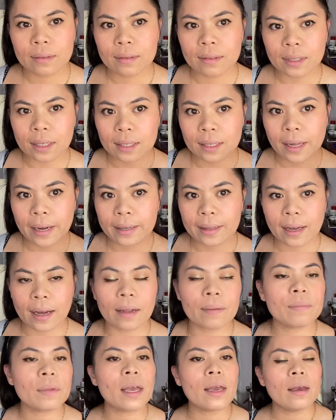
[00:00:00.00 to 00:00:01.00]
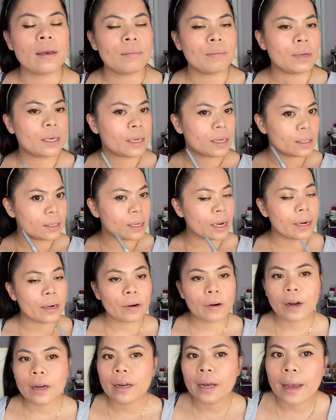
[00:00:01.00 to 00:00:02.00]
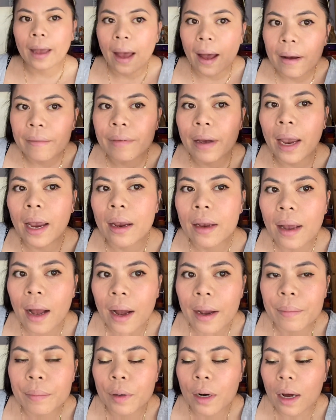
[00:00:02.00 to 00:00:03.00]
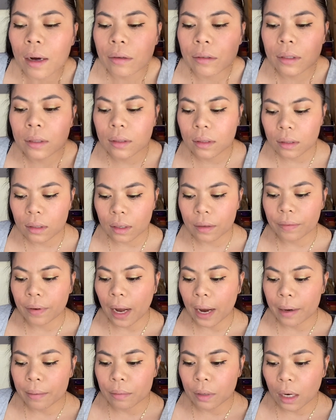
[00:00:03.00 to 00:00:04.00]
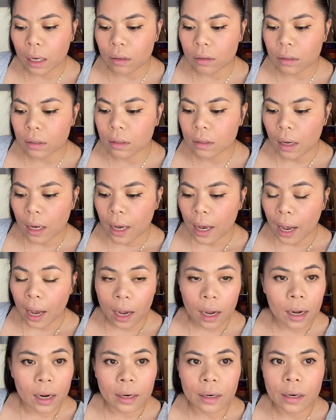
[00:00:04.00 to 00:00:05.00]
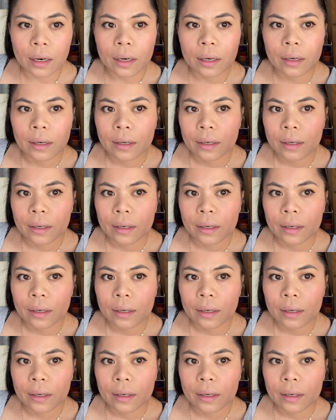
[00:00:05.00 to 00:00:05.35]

Just like that. Because I already have a eyebrows, sort of eyebrows here,